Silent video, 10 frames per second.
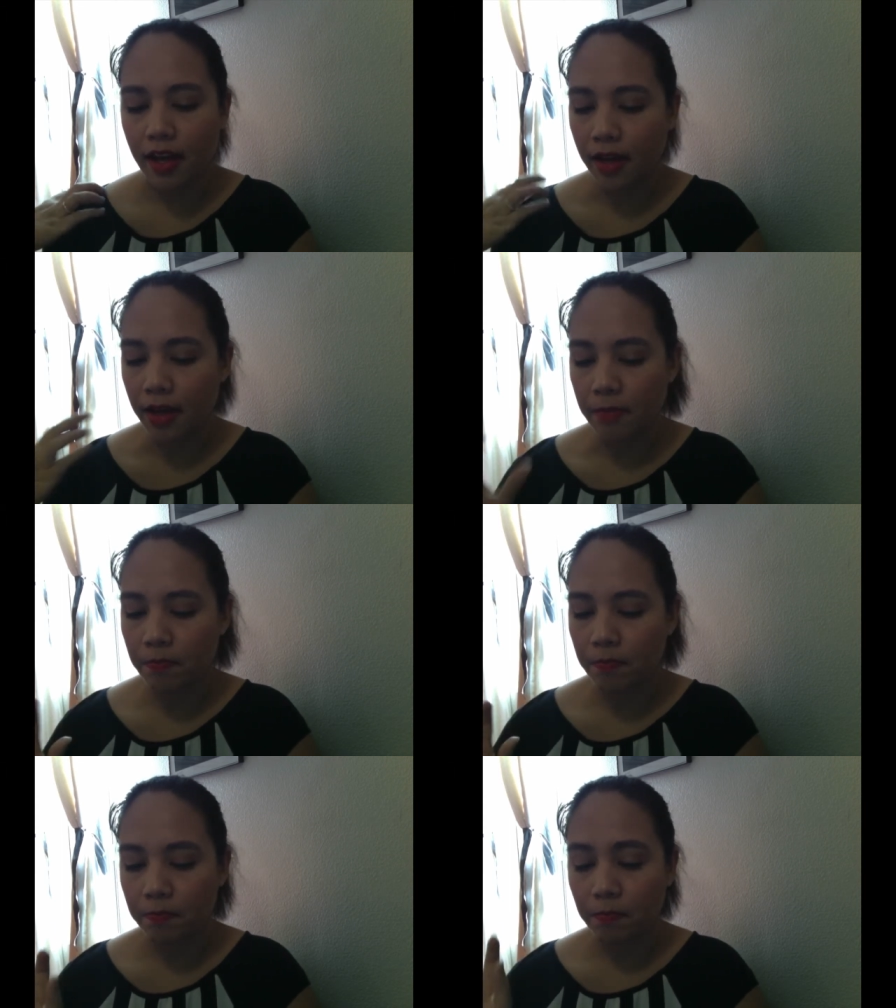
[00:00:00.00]

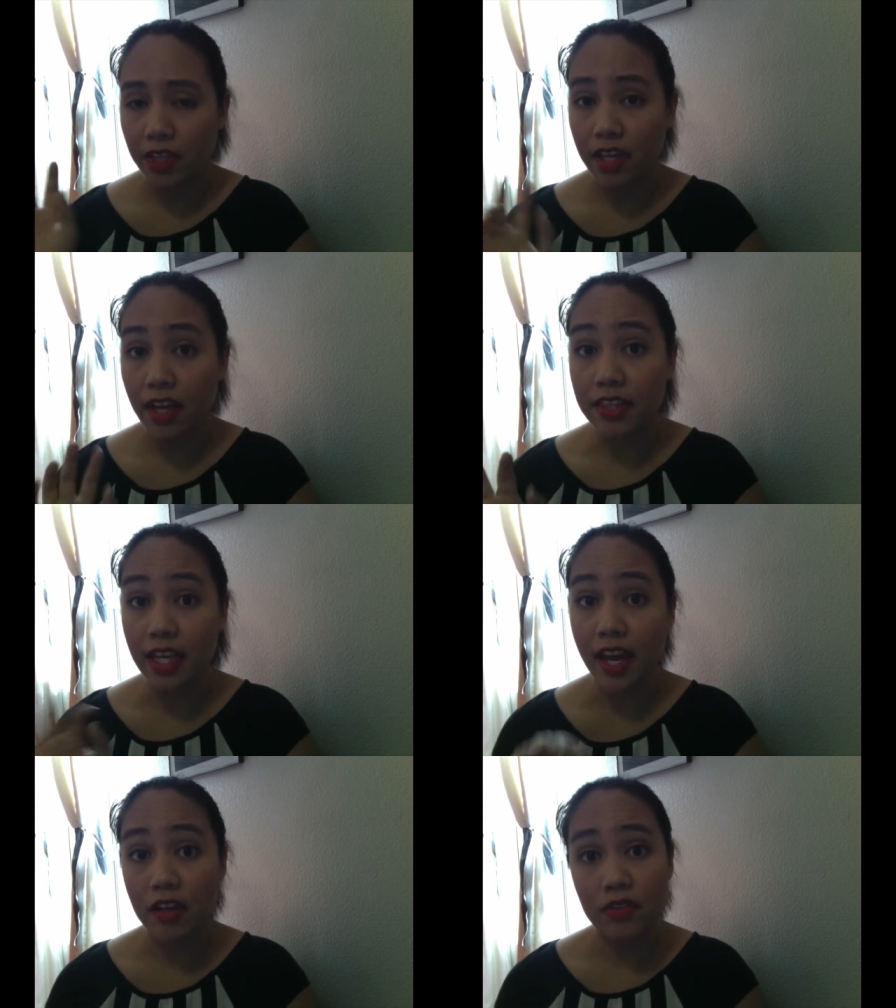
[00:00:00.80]
And
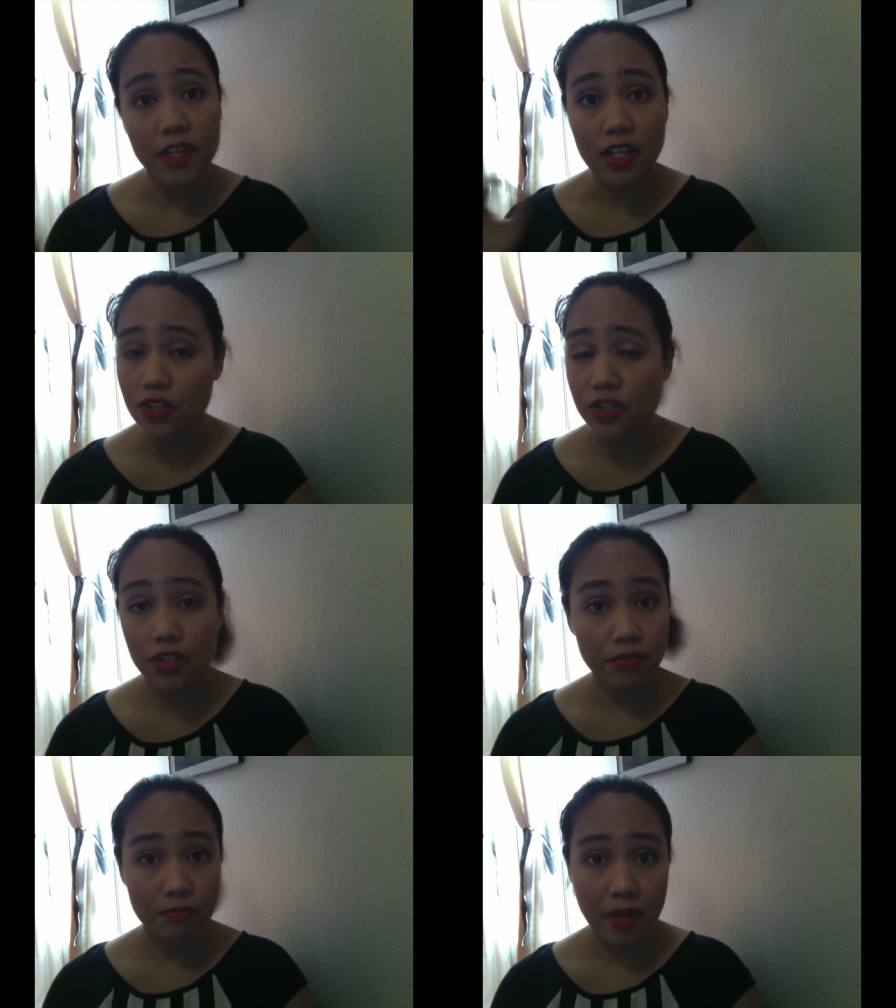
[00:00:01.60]
they just
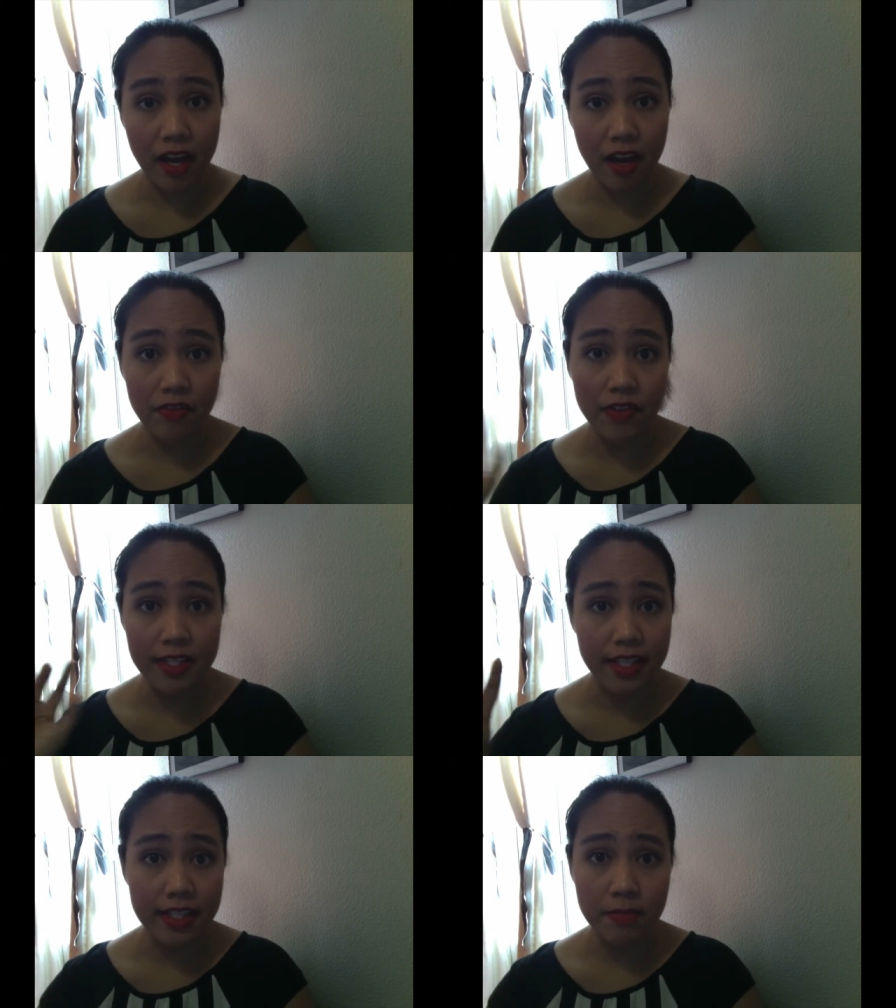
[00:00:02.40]
have
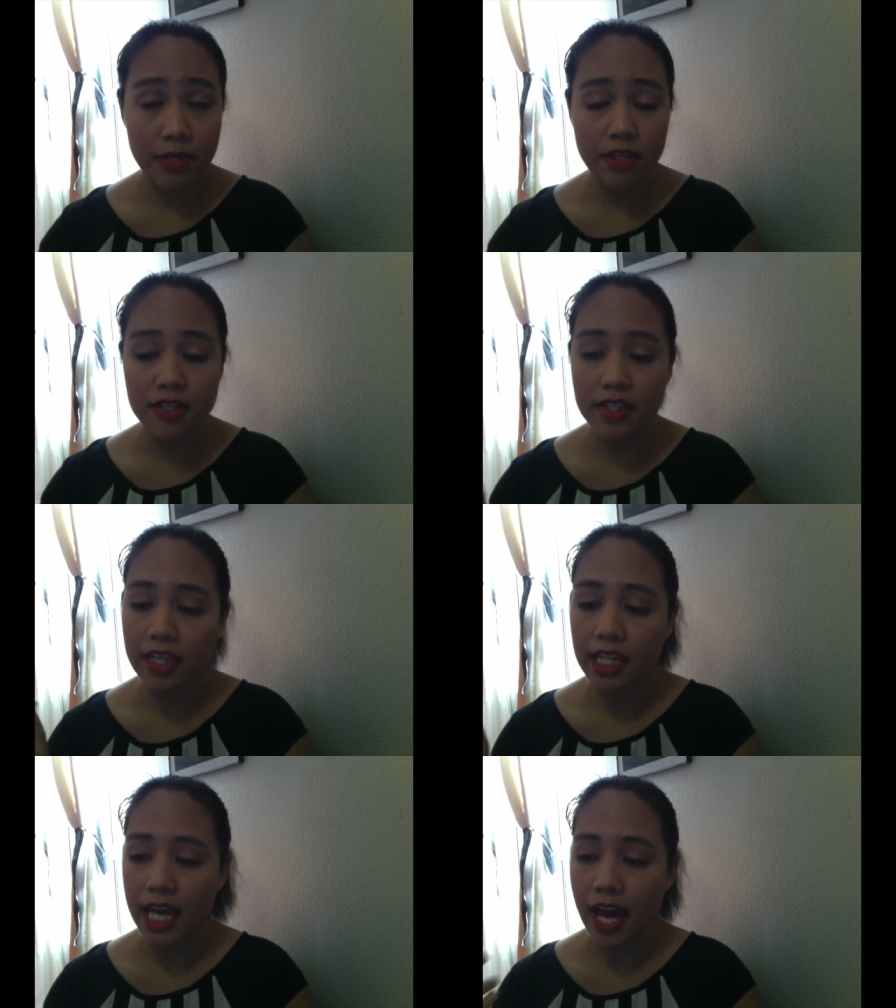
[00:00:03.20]
these guest speakers, and then
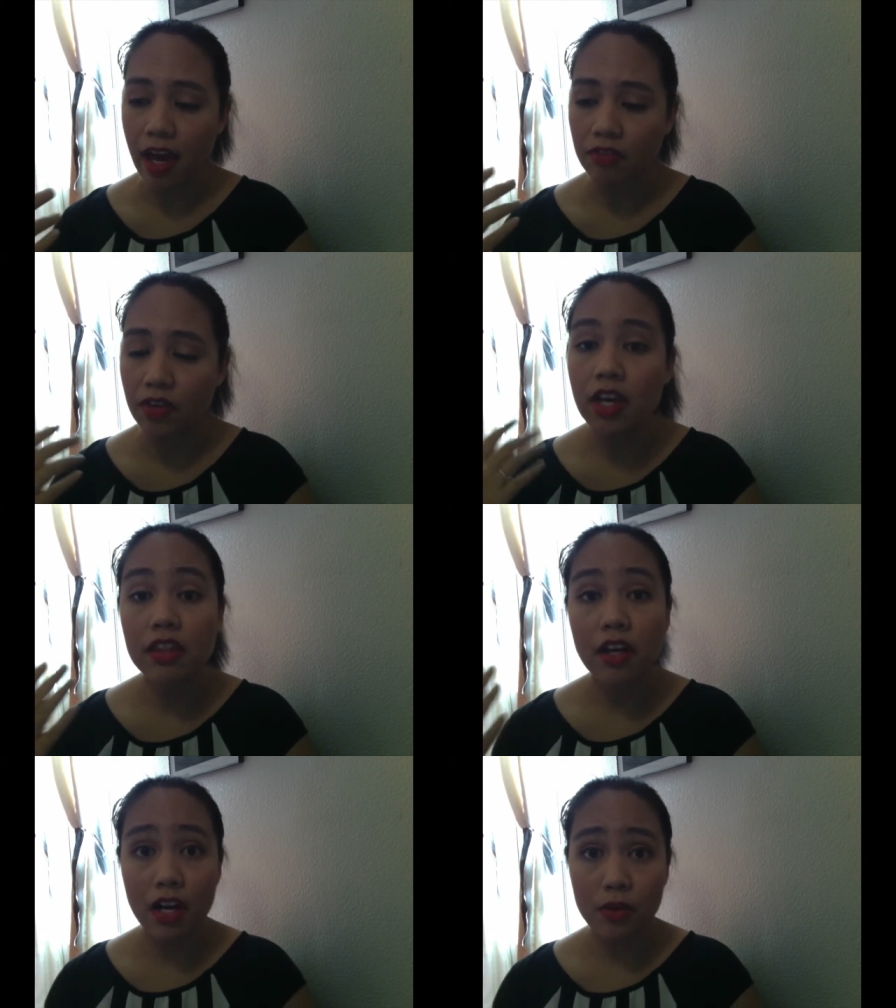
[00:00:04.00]
they have
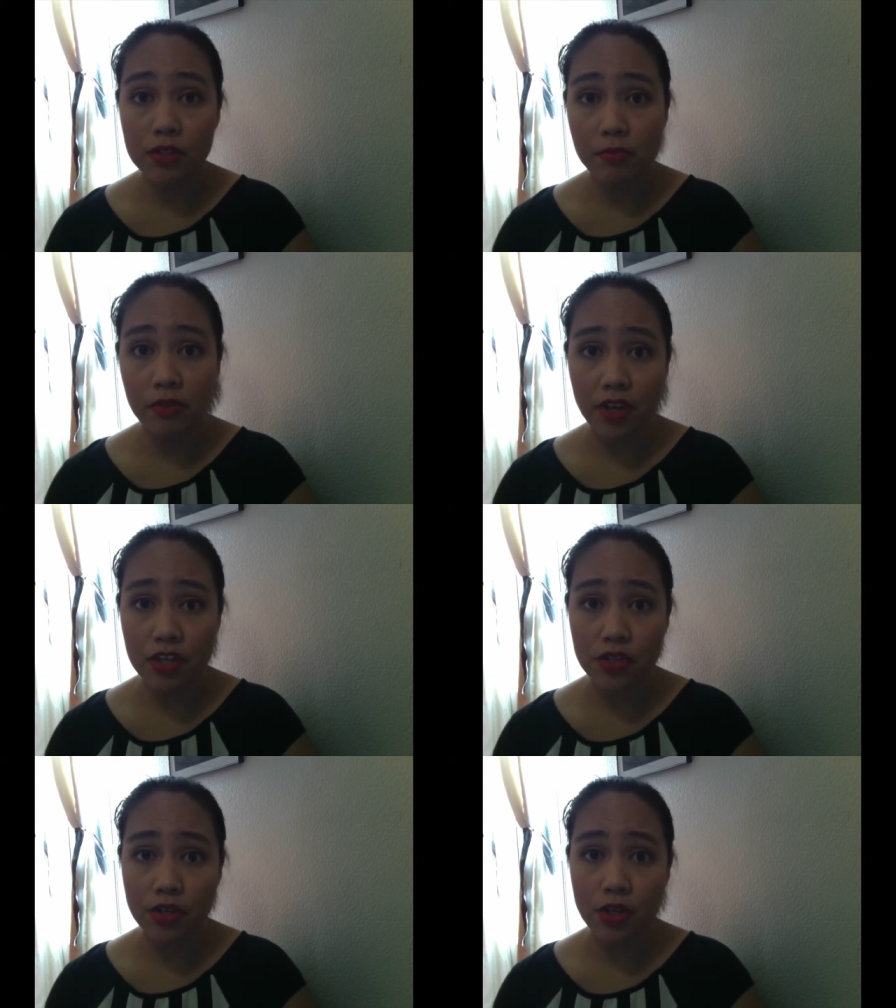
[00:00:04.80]
the Hogwarts
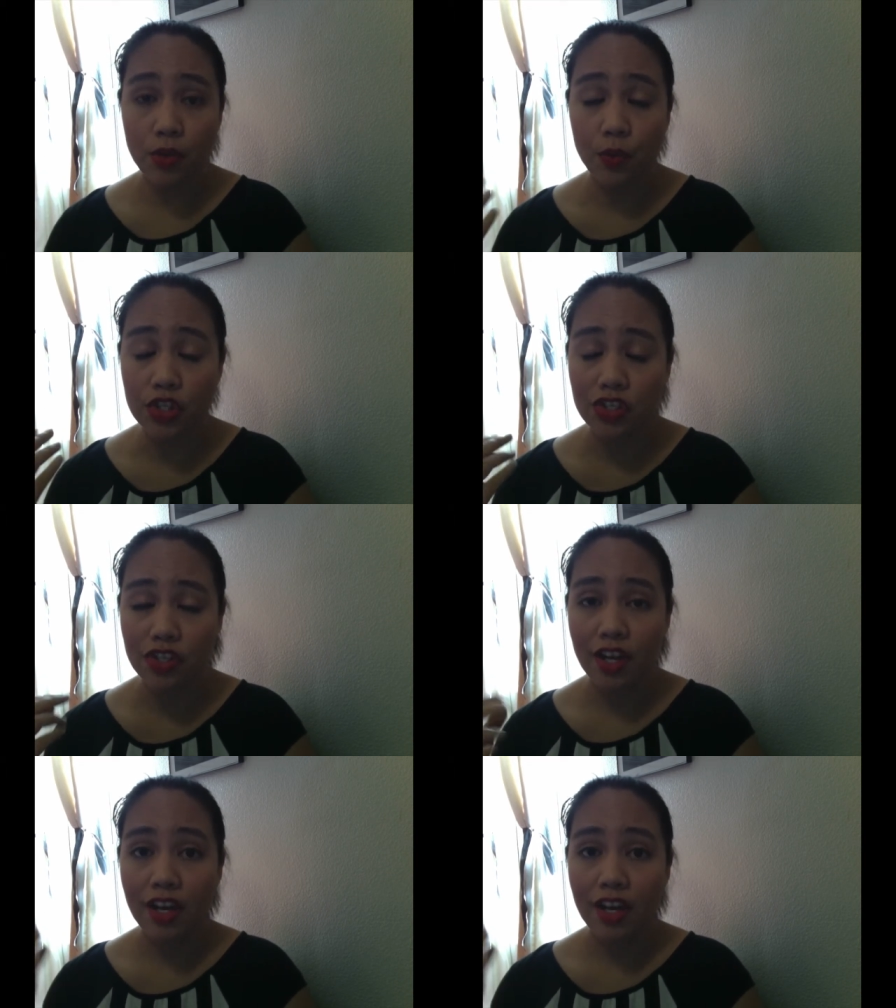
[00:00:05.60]
professor, which